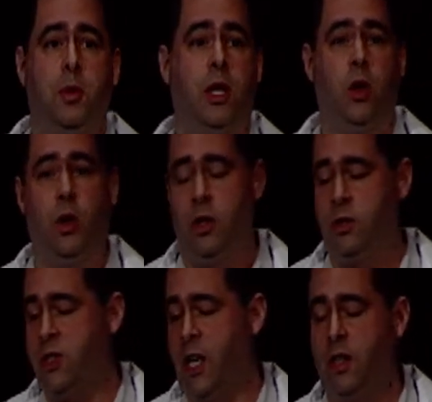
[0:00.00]
They go to the
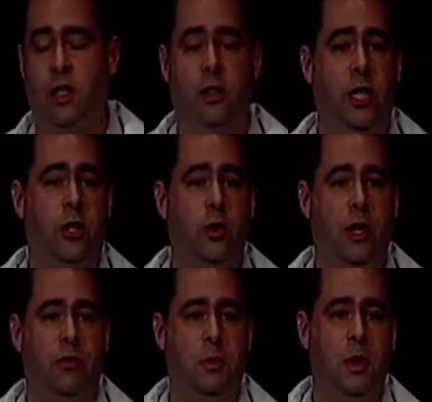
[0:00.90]
site, the link you
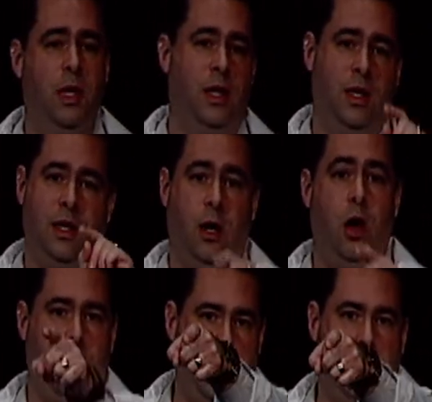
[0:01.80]
give them,
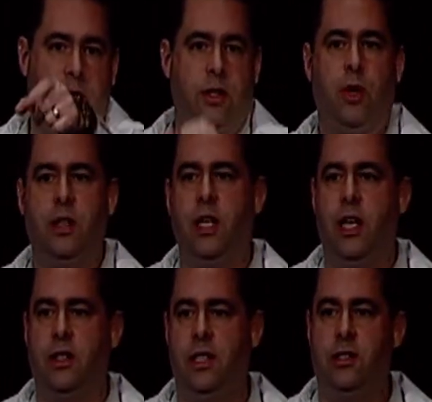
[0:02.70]
oh, there it is, right there.
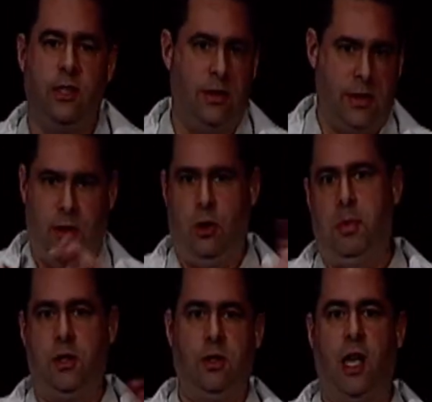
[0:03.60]
It's easier than seeing a whole
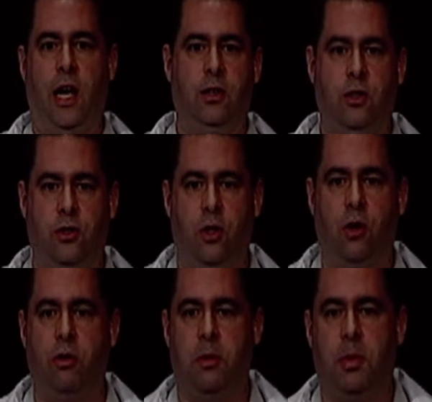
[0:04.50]
bunch of titles all
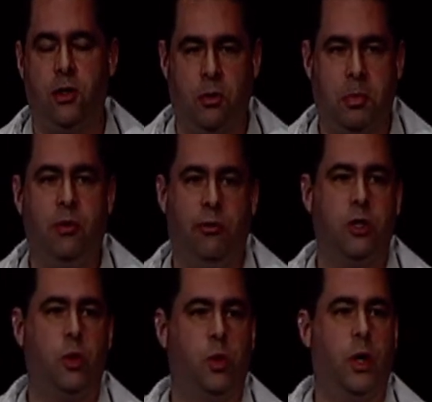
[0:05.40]
over the place. So be
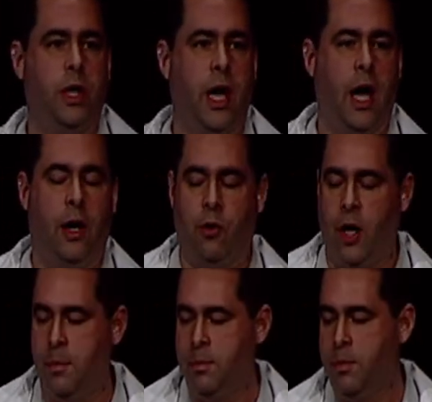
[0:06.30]
visual when you can, right?